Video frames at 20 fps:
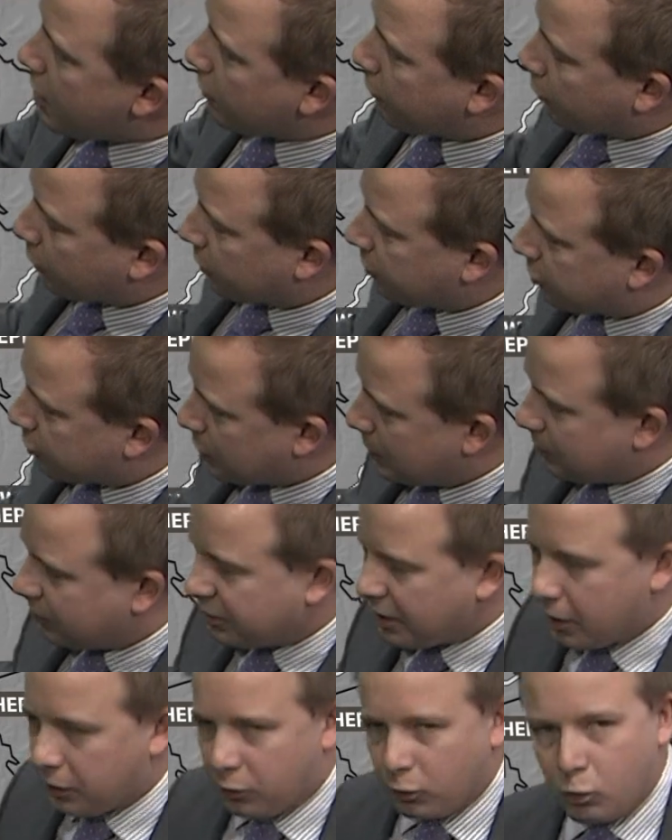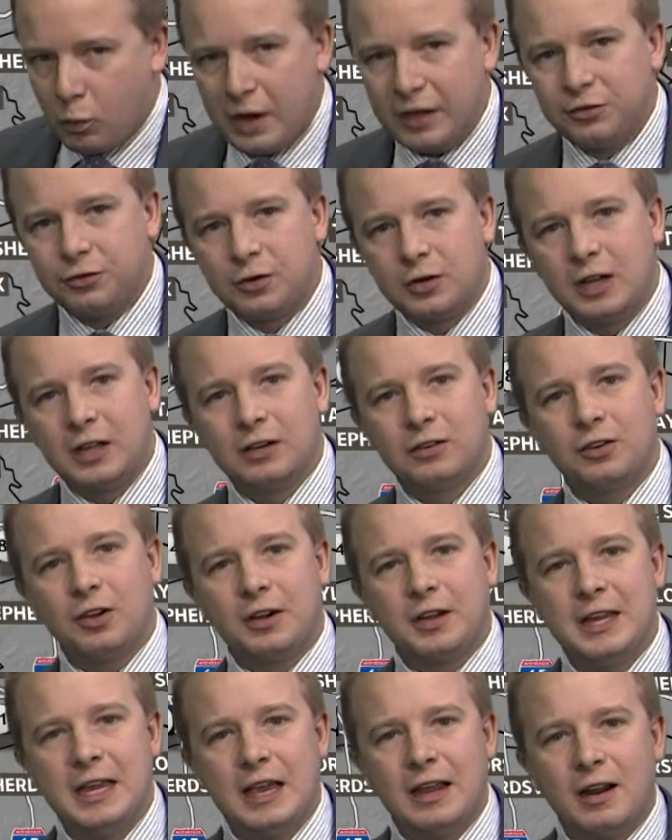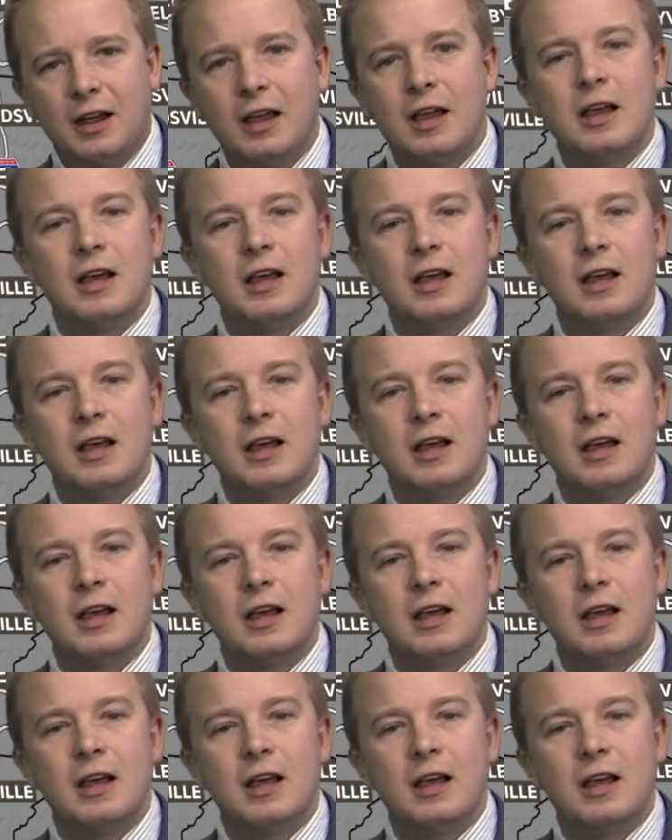for extreme southwestern Kentuckiana.